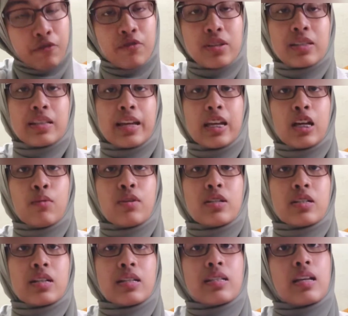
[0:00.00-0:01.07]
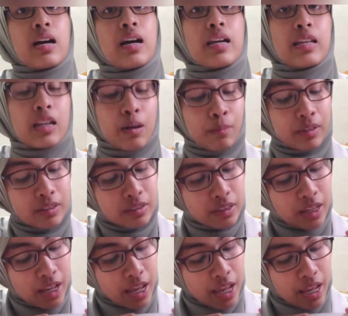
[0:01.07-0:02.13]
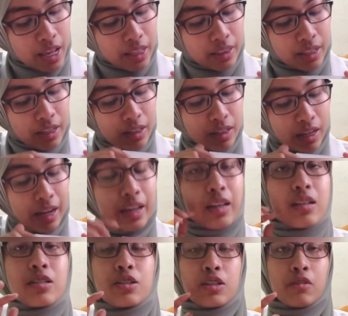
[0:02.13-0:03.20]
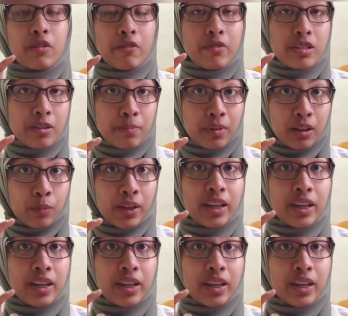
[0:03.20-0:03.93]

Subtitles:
first layer, which is enamel, and then it is still reversible.